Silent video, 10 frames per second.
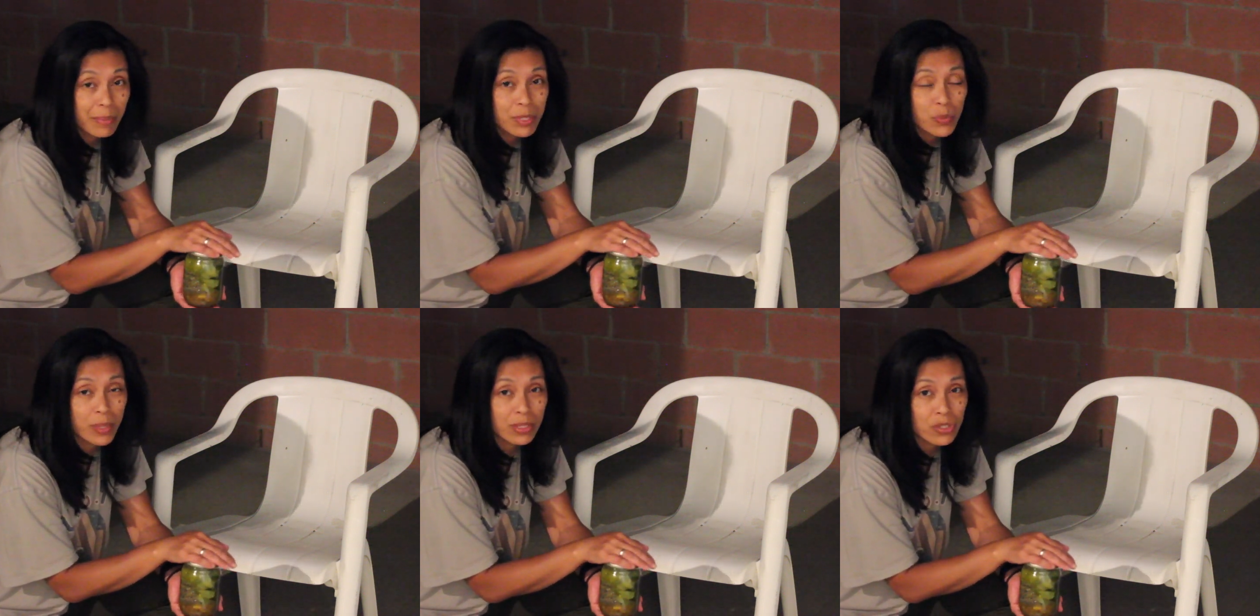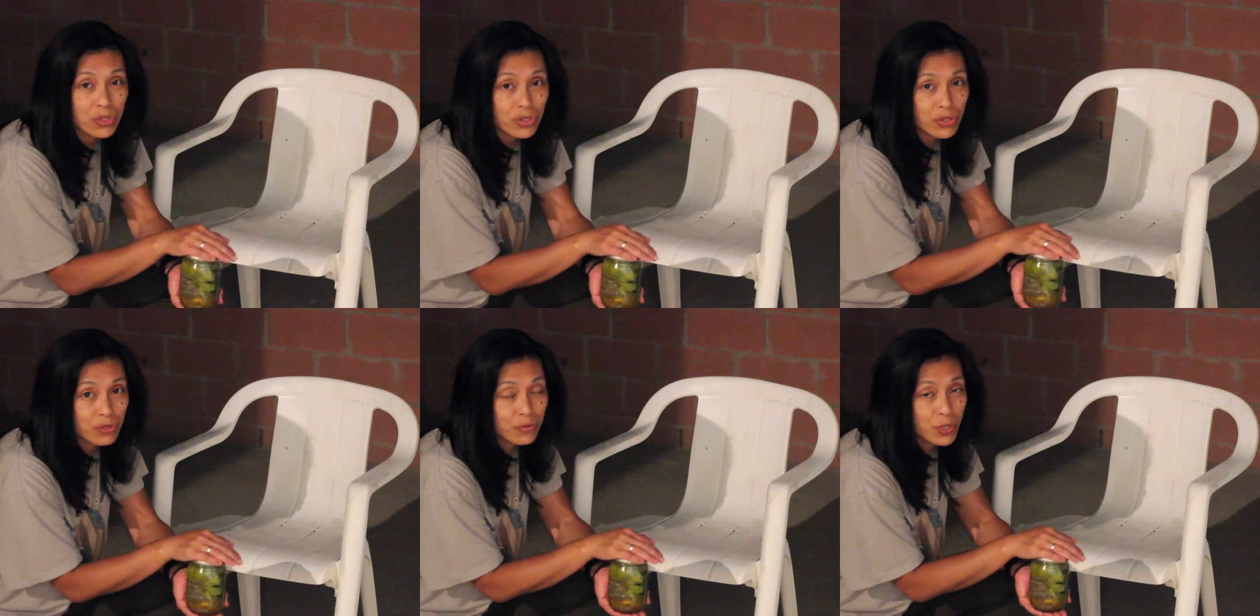is when the
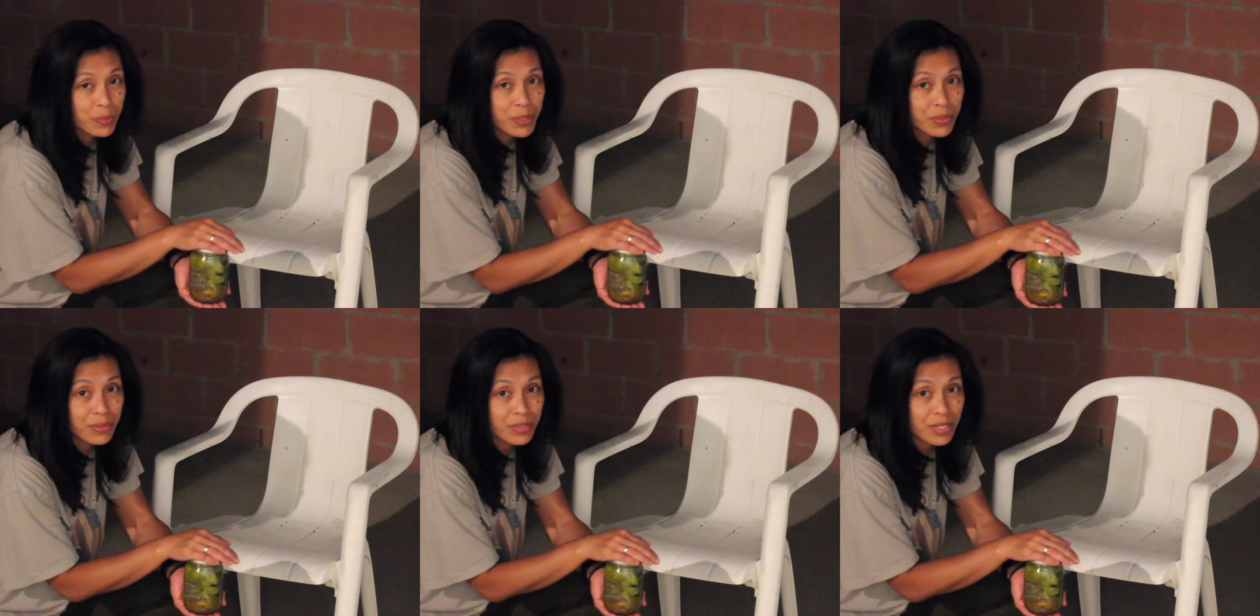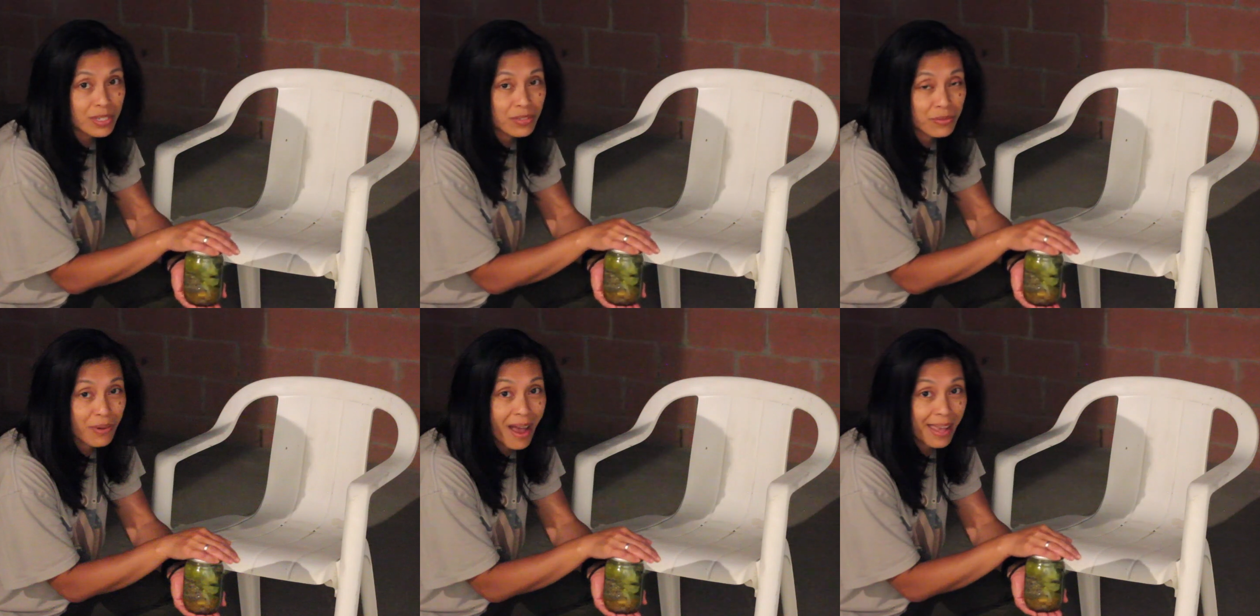Sturgeon full moon just
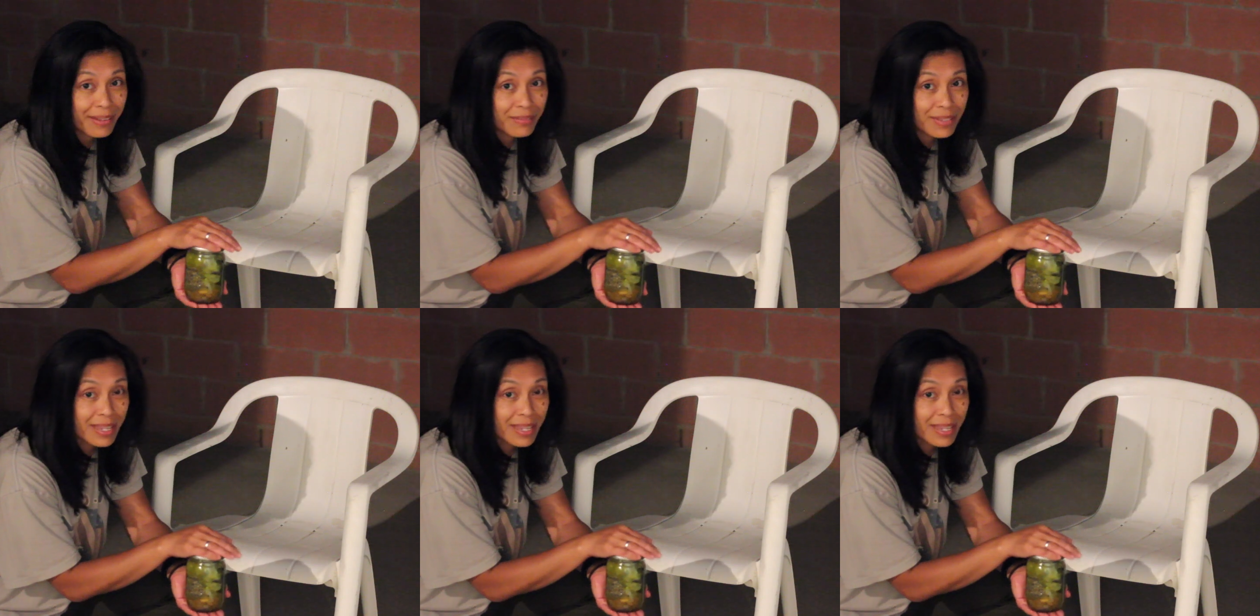arrived.